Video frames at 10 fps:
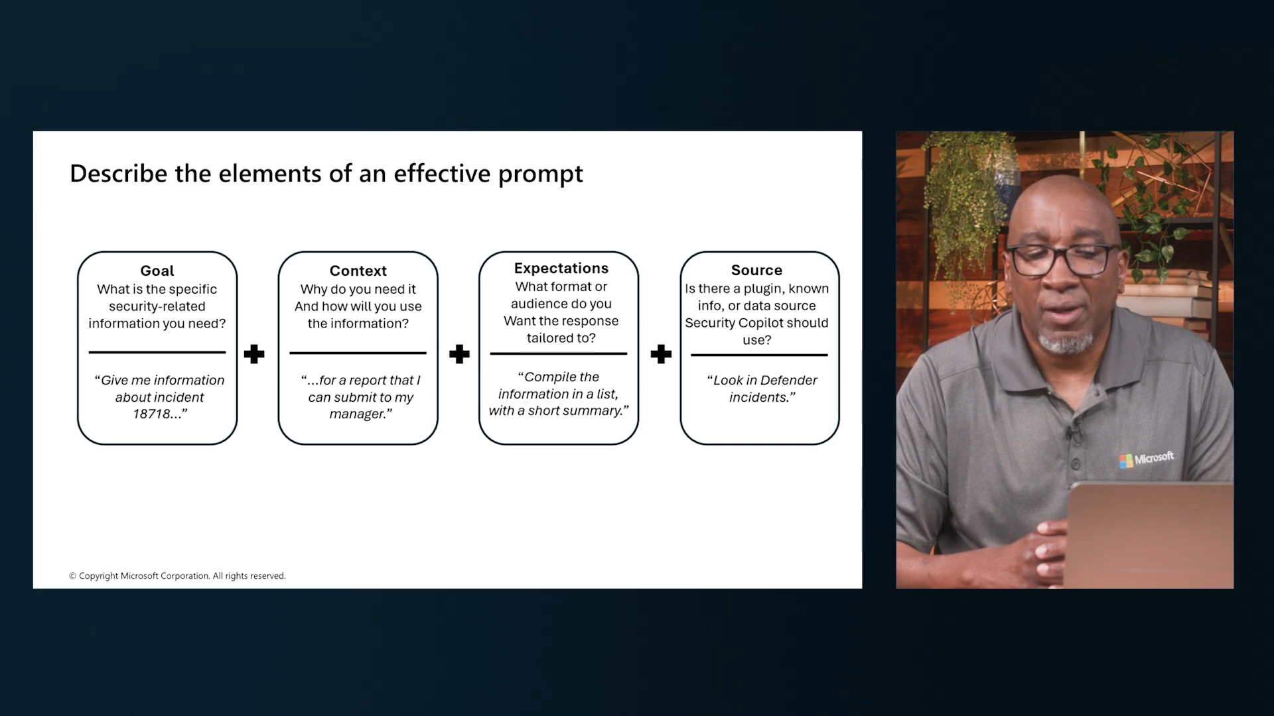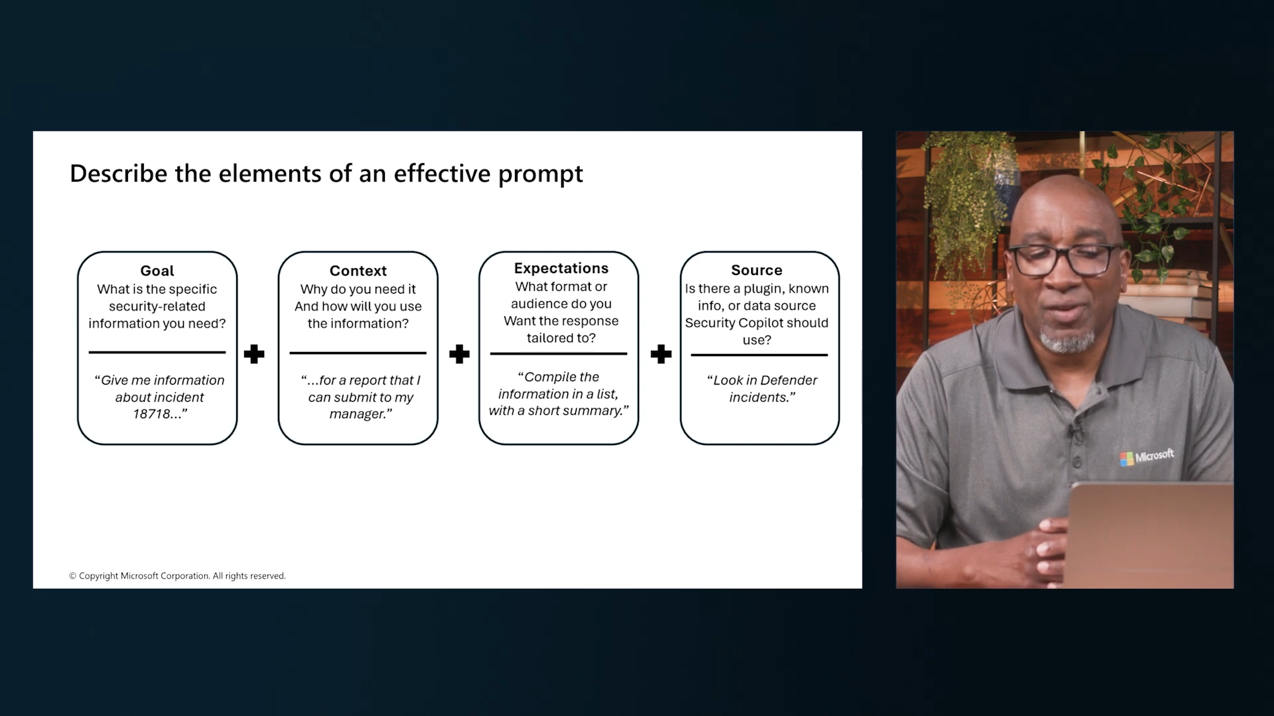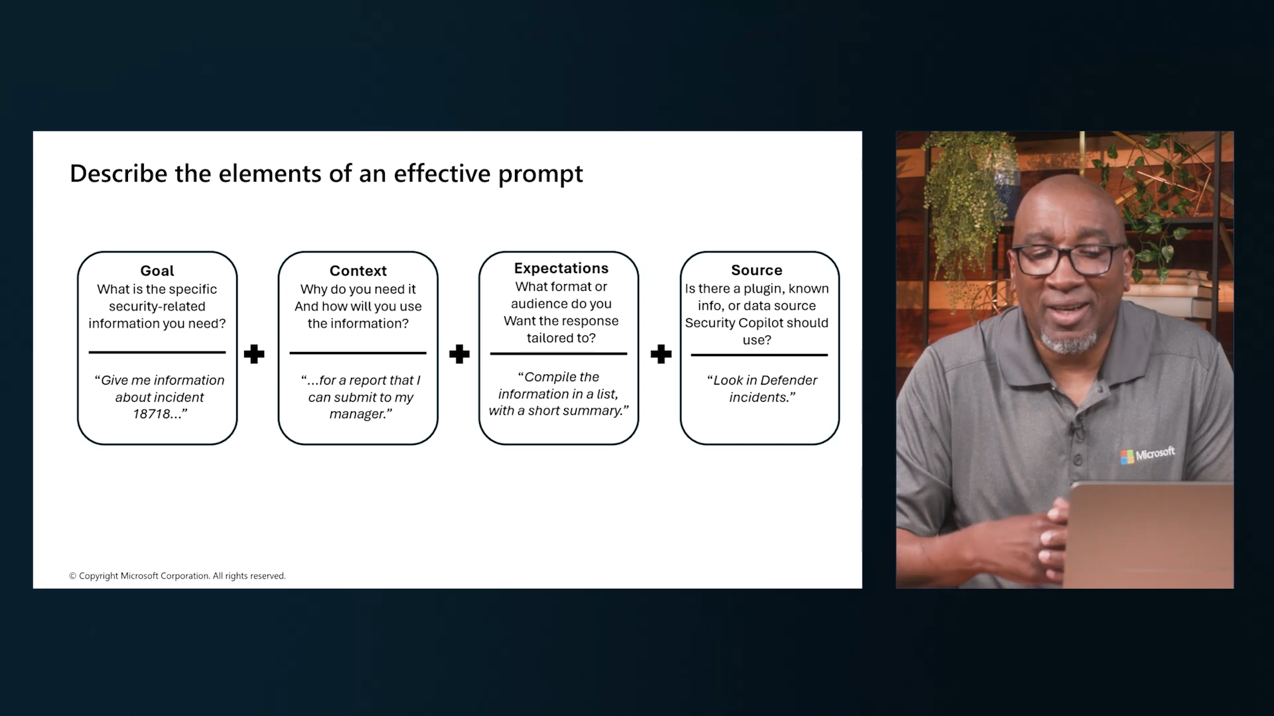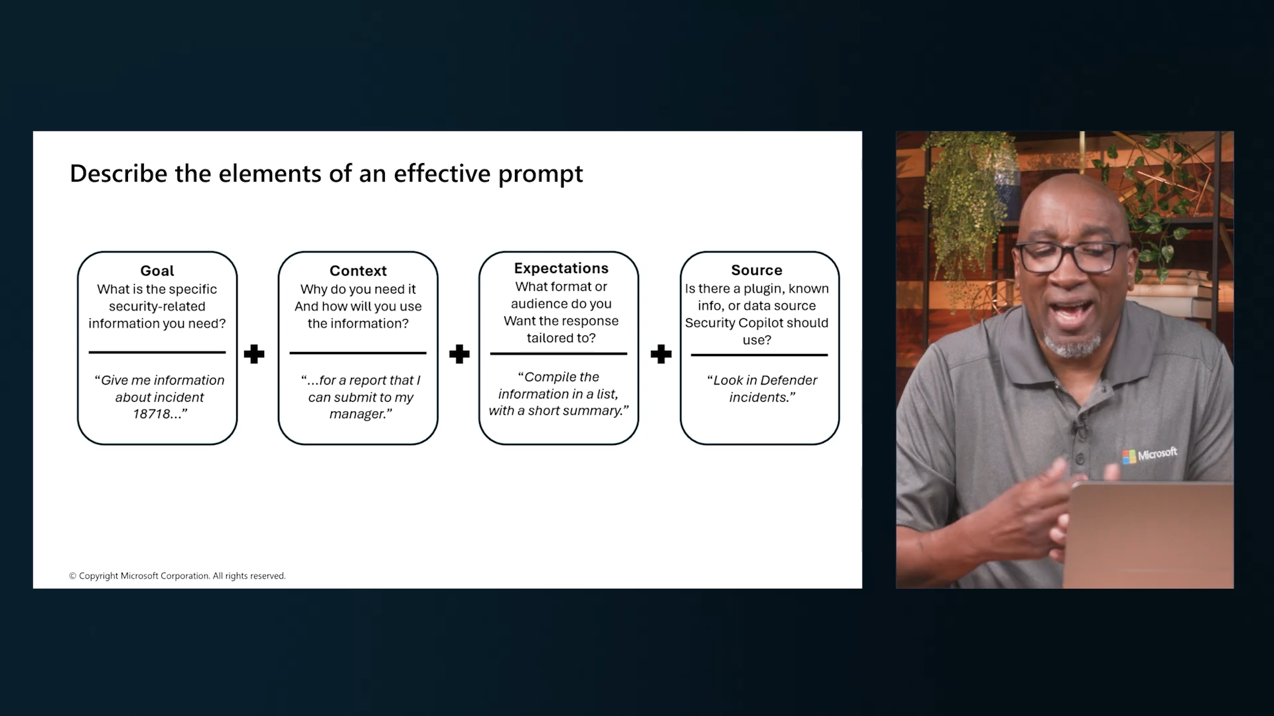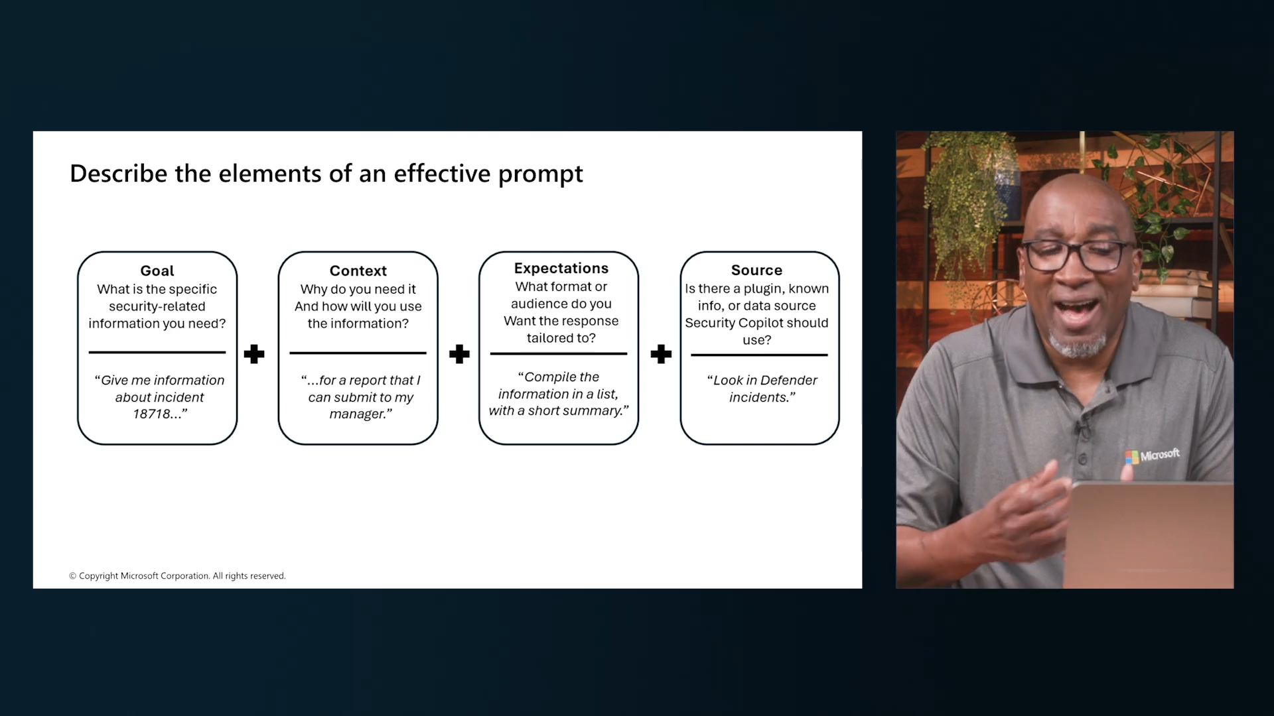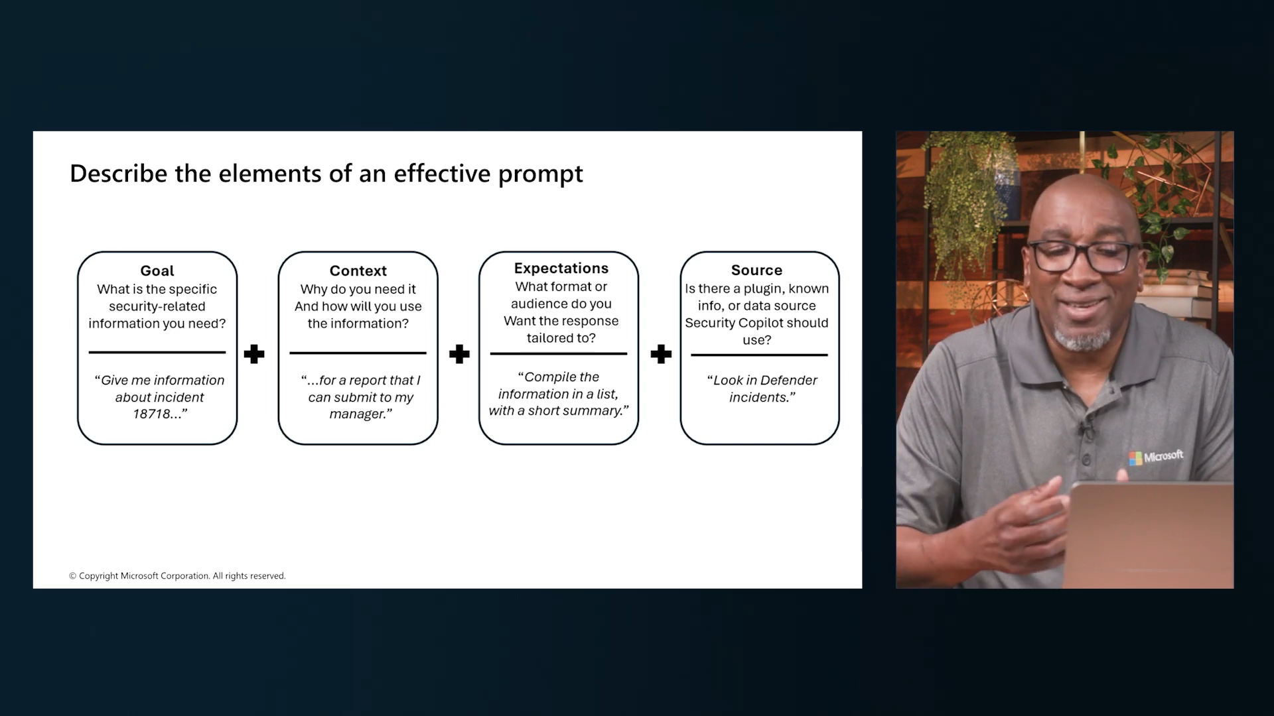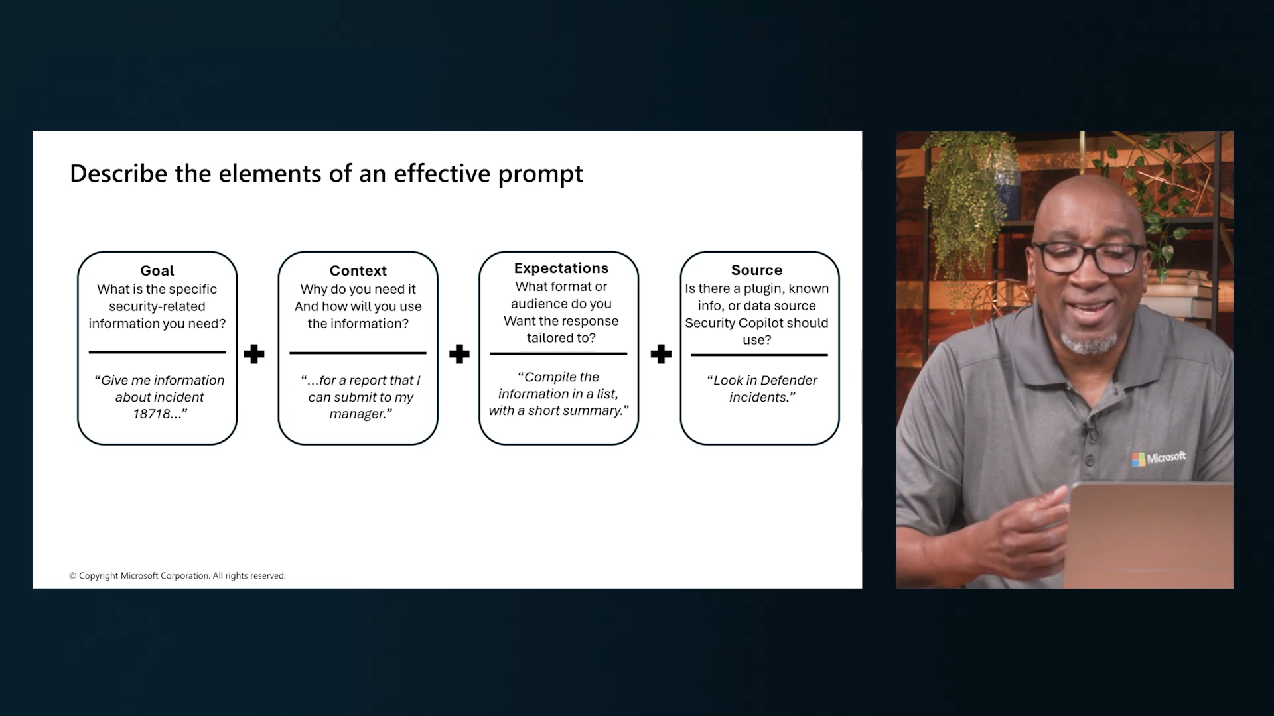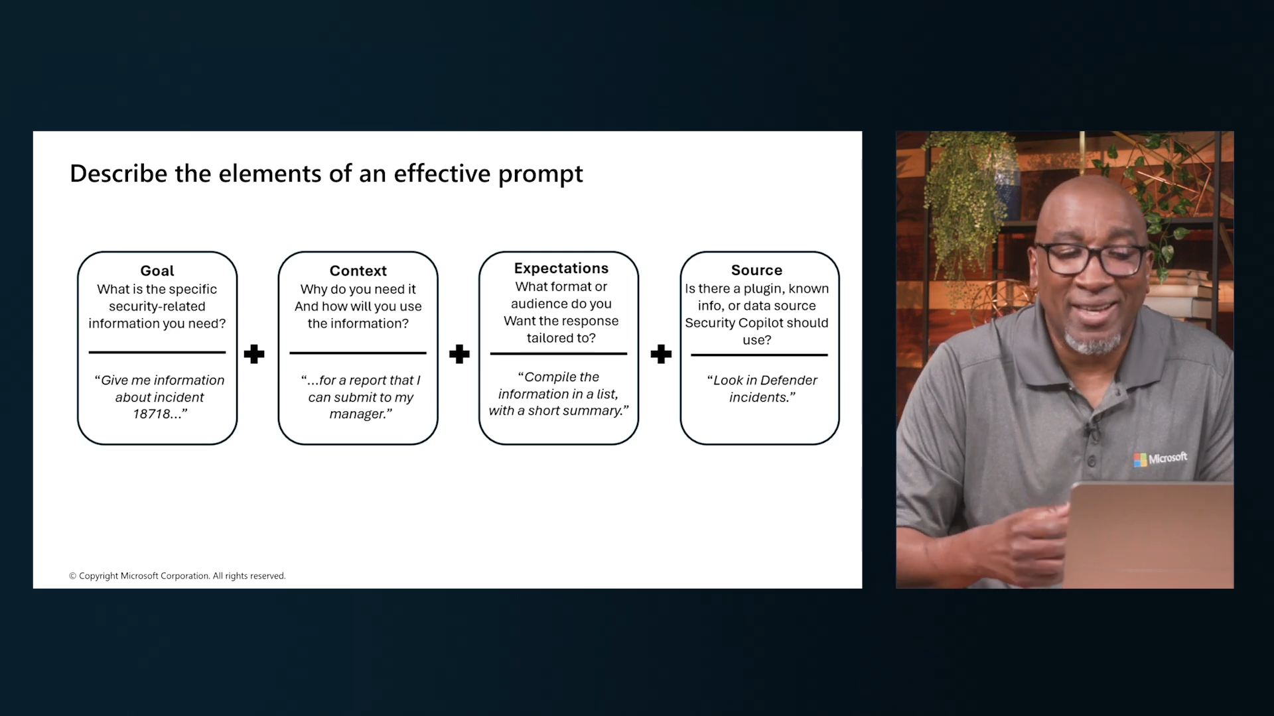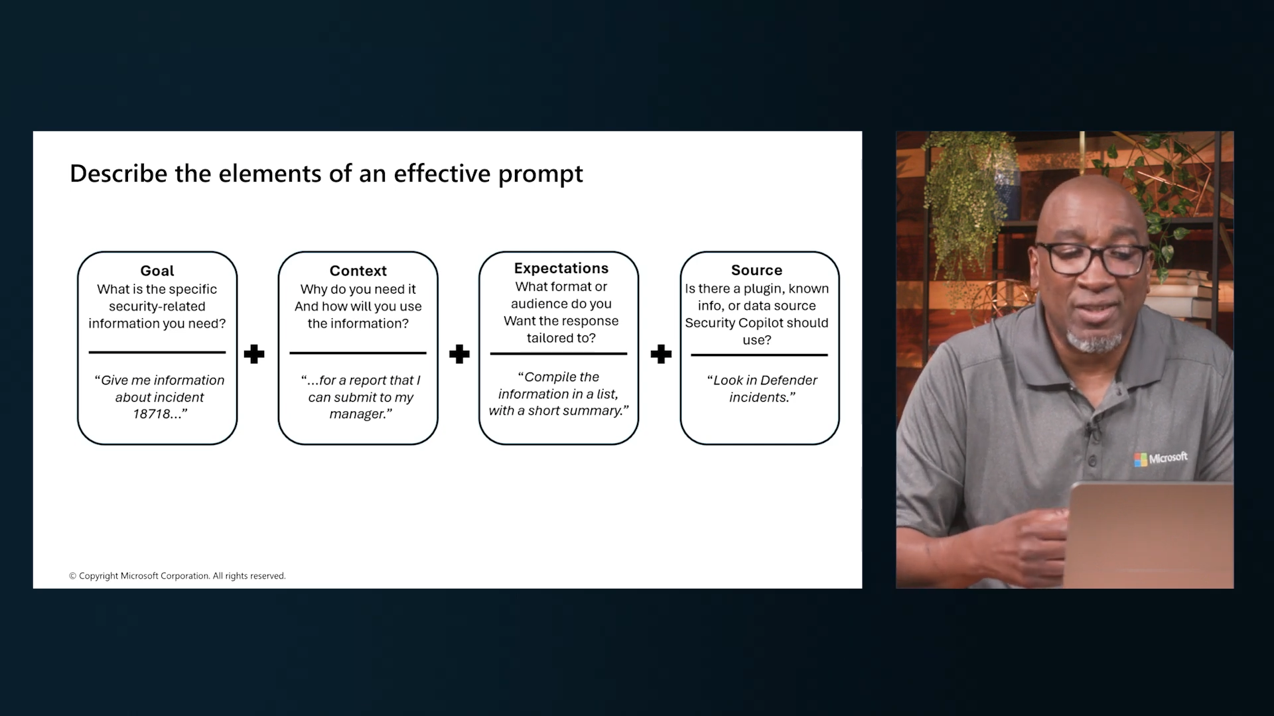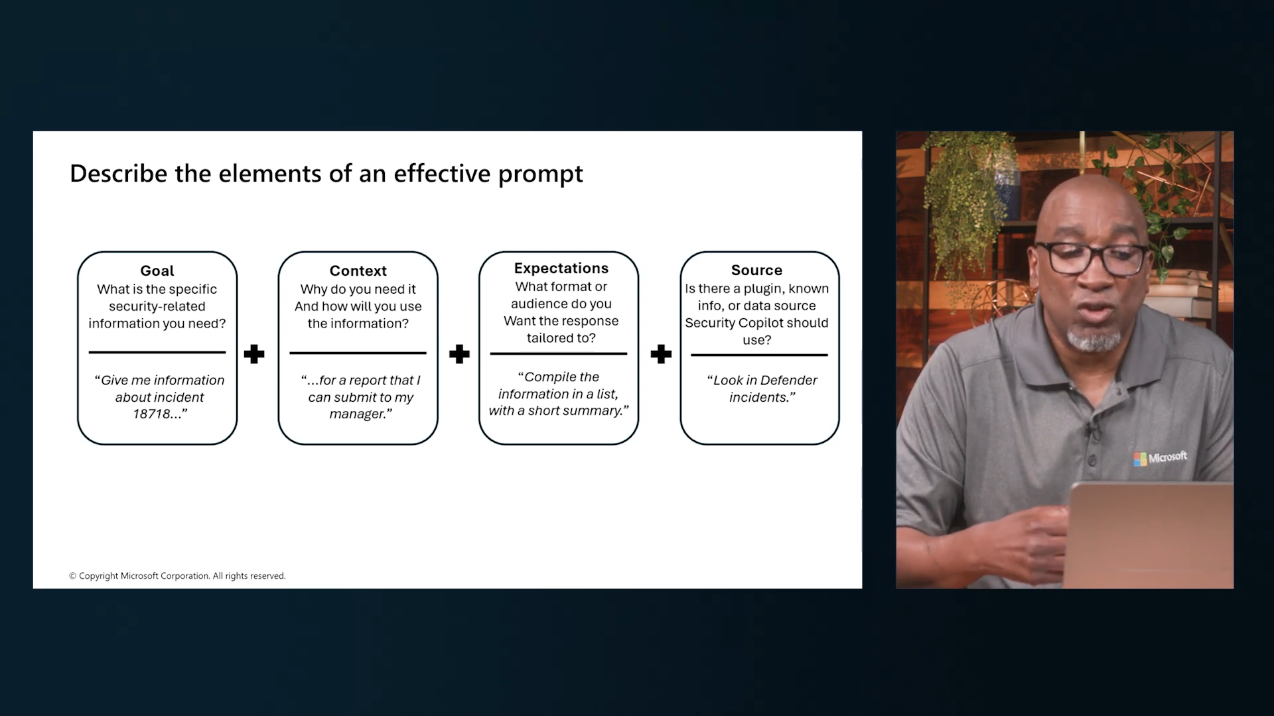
The context